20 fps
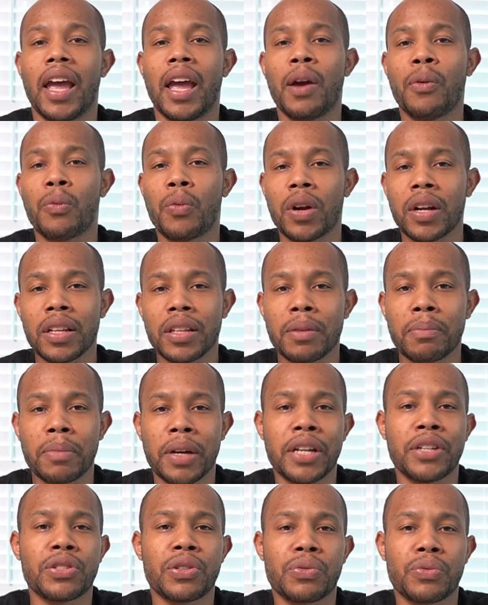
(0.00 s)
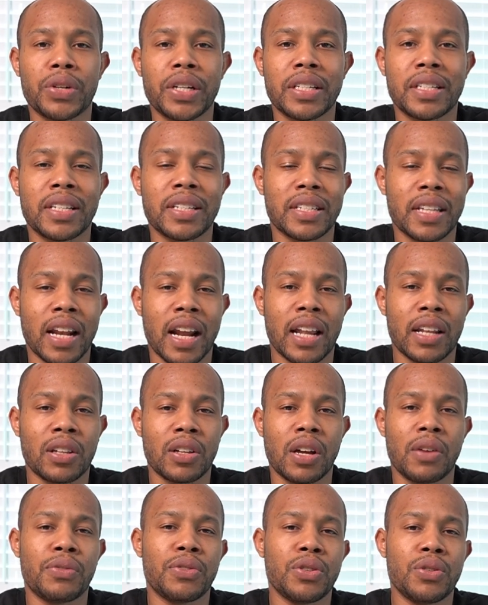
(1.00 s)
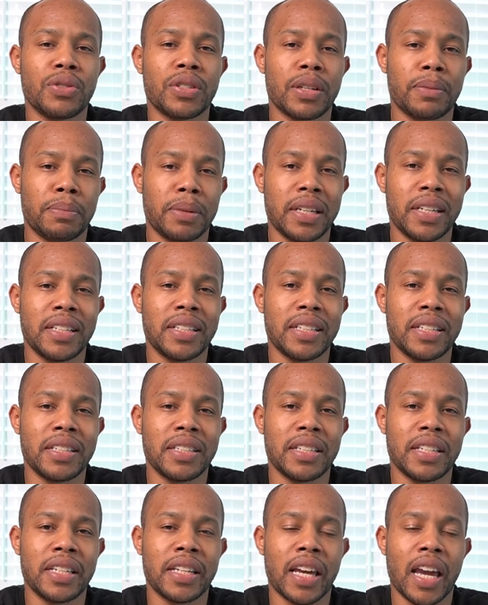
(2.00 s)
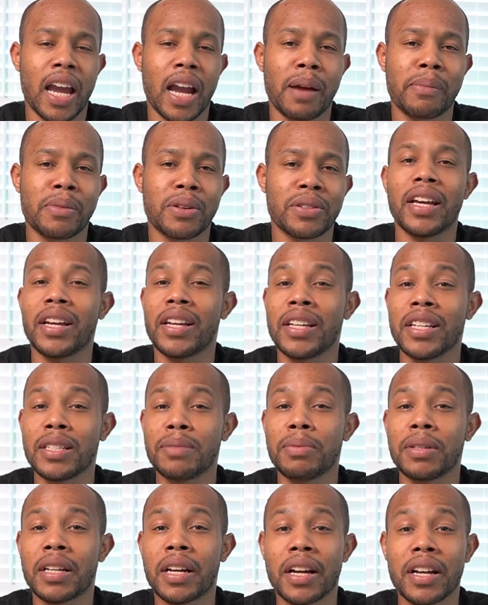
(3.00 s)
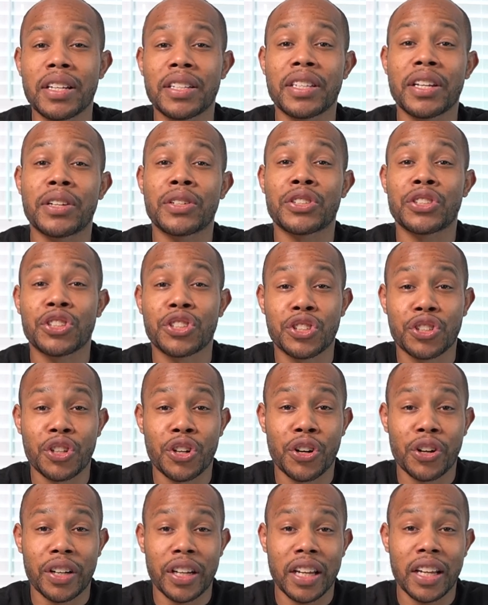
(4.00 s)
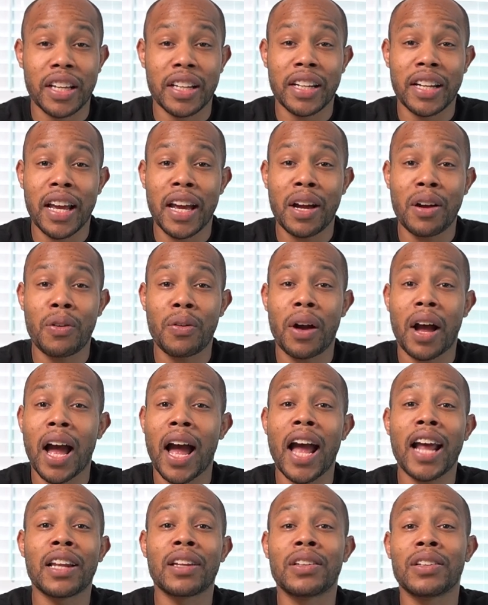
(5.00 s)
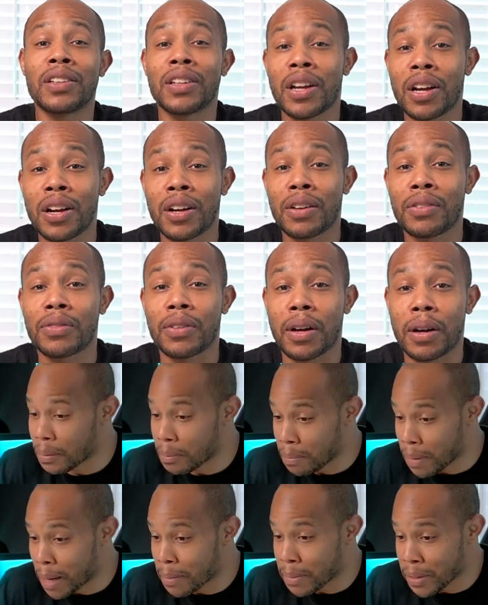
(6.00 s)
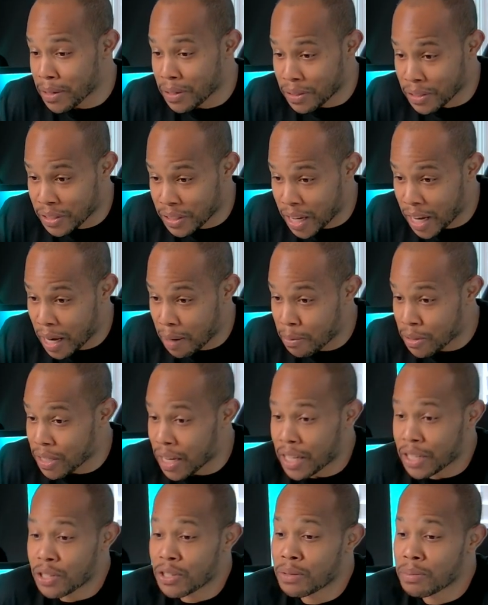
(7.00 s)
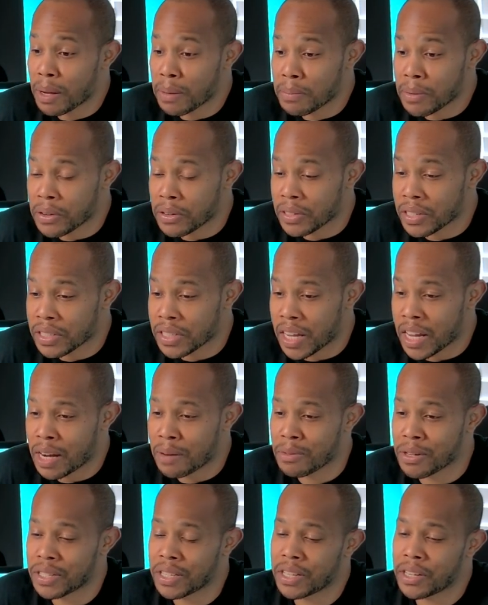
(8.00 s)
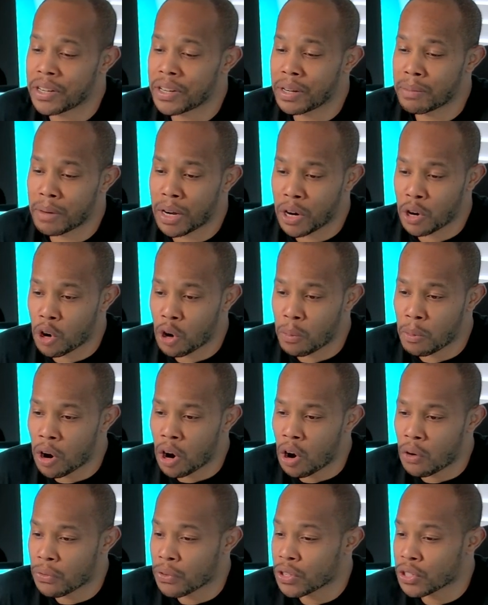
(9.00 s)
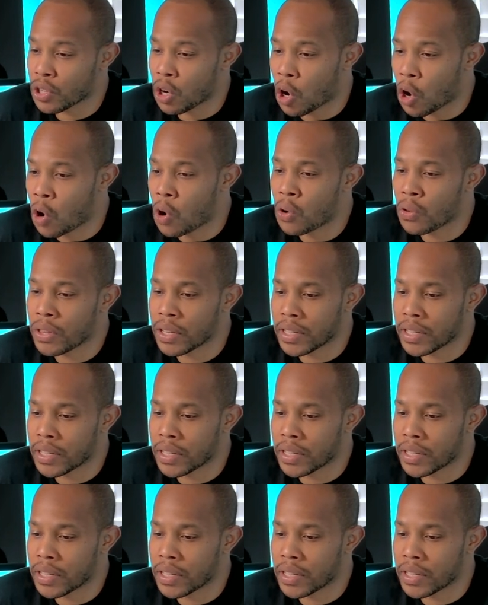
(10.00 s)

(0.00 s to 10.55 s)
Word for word: And one of the major reasons that I love using PTZ cameras is because they're sturdy. Now, I love my mirrorless cameras. I use my mirrorless cameras here in my home office all the